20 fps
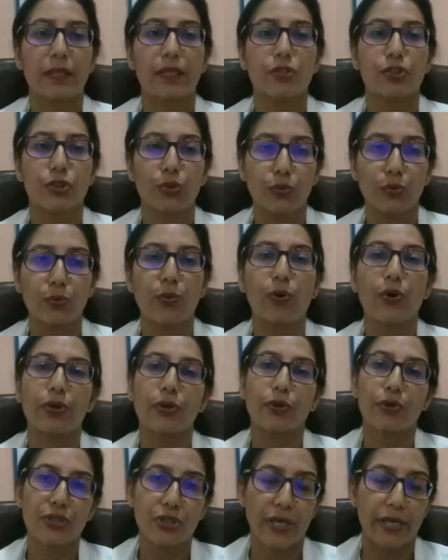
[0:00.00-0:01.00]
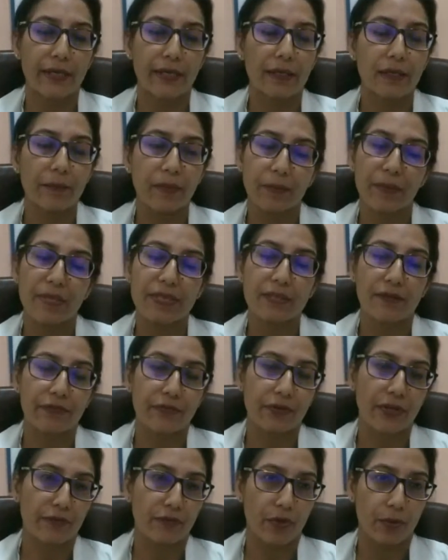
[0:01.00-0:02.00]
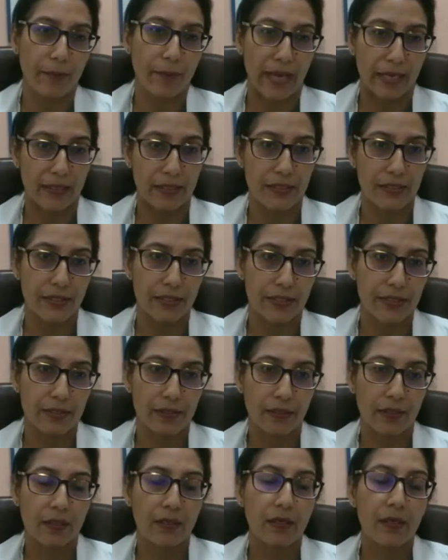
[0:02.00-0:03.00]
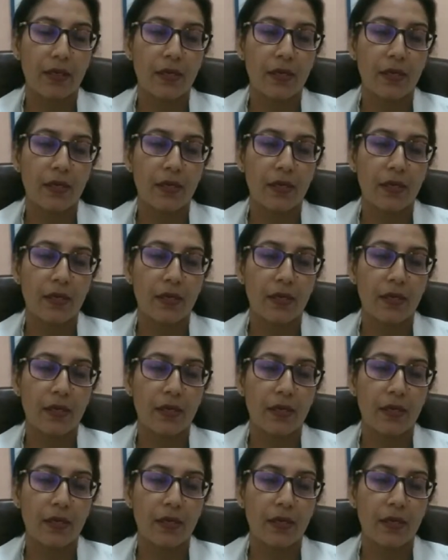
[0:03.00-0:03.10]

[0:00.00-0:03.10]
that you or your child may be suffering from allergies?